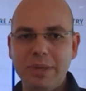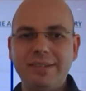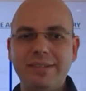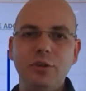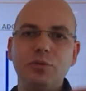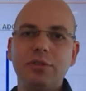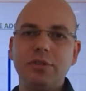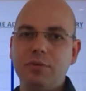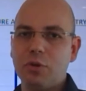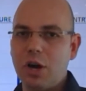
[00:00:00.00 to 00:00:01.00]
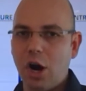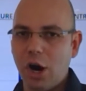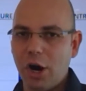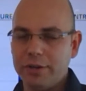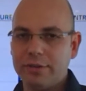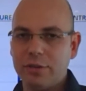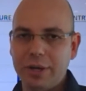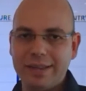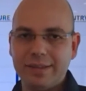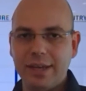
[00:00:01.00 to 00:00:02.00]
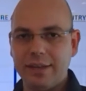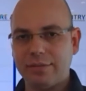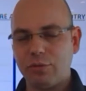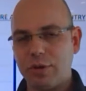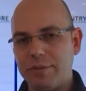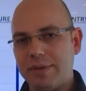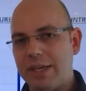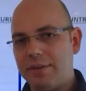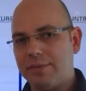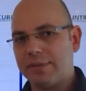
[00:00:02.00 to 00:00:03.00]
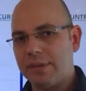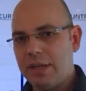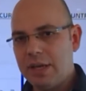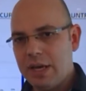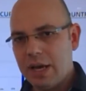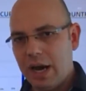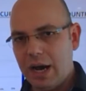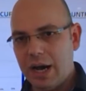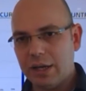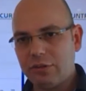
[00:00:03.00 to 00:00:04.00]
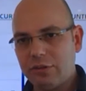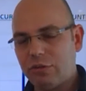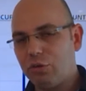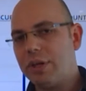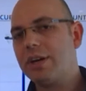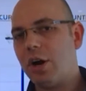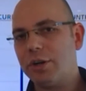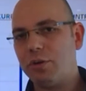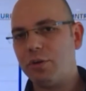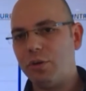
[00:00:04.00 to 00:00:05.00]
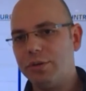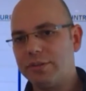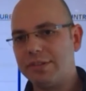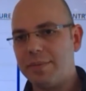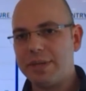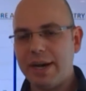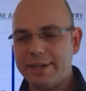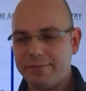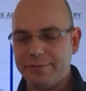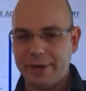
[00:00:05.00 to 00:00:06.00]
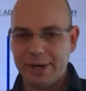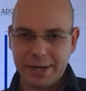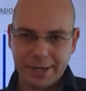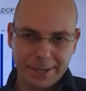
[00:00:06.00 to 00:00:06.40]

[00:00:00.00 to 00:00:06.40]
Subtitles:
misuse of your card. So it sort of gives to the cardholder some kind of,